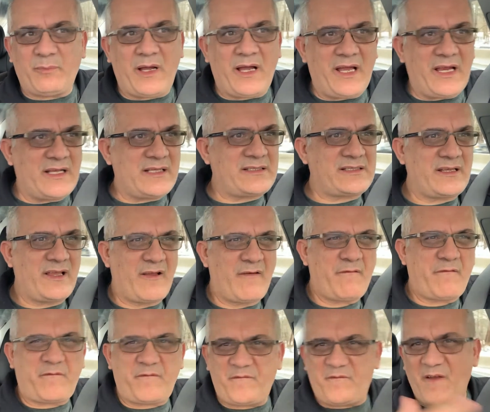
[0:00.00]
miles,
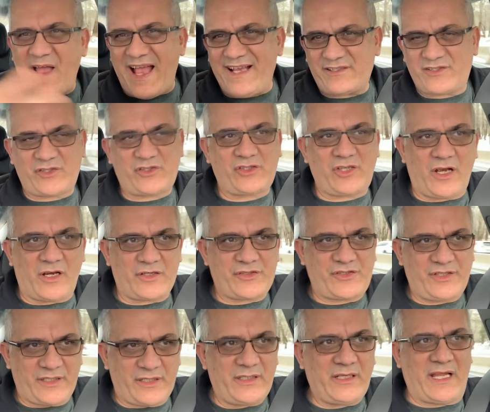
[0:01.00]
fast
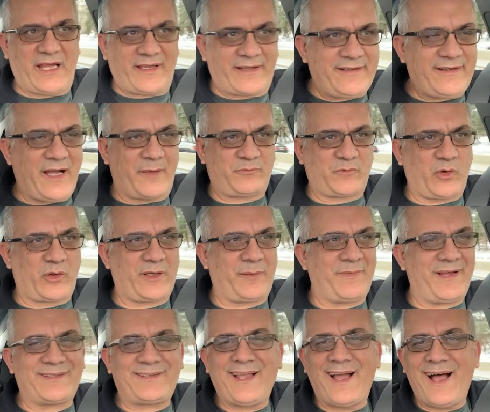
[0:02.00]
charging, like I'm talking
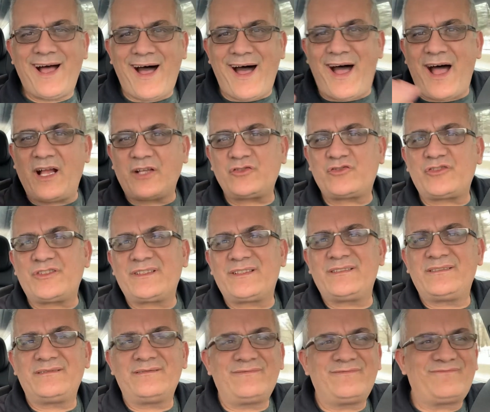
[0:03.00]
about
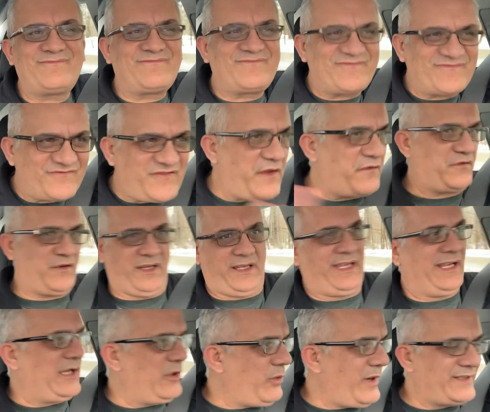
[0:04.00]
150
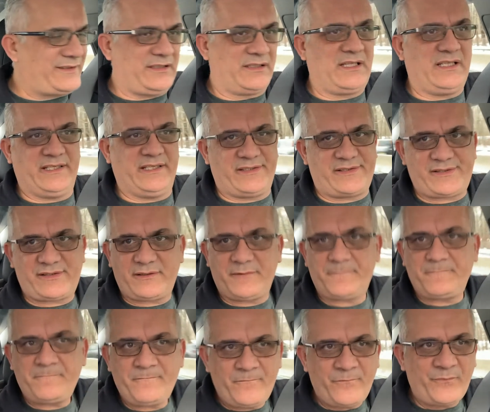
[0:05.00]
kilowatt at least,
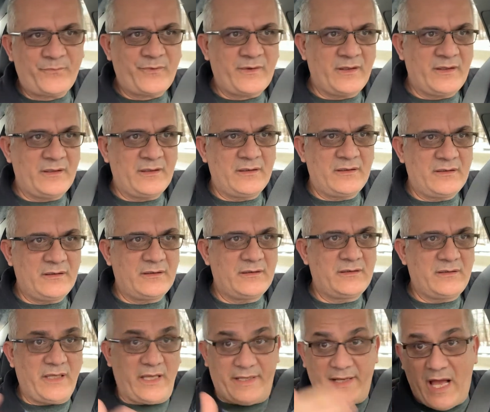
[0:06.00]

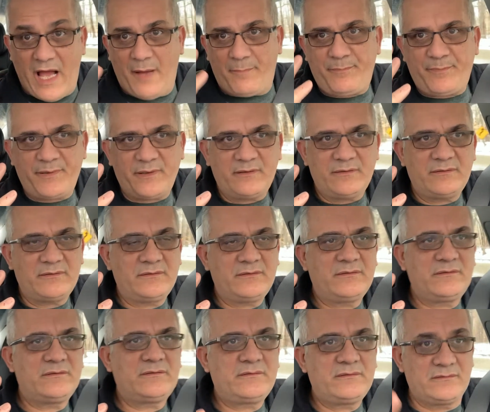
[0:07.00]
and up,
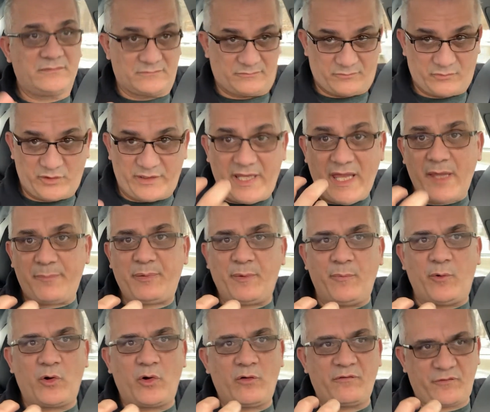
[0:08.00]

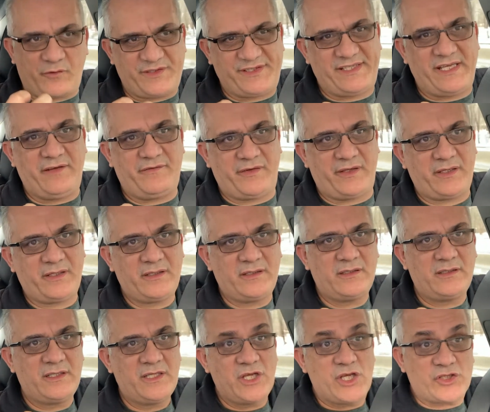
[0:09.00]
capable of receiving,
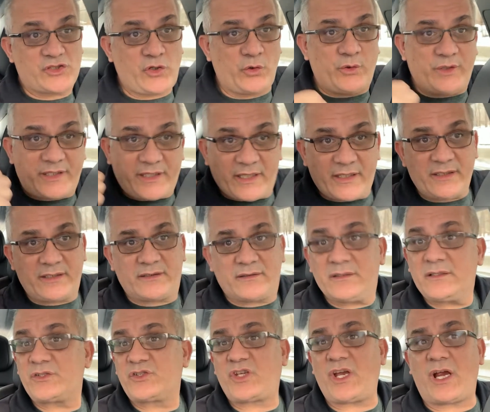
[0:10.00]
so you can
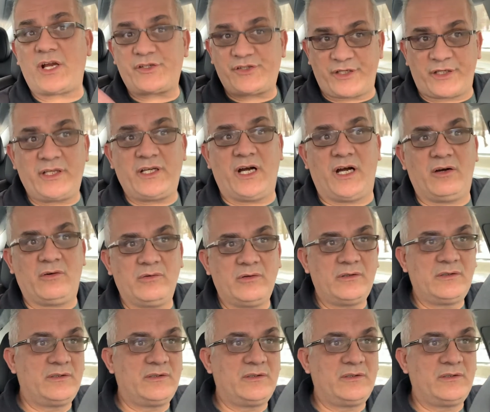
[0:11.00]
charge and go.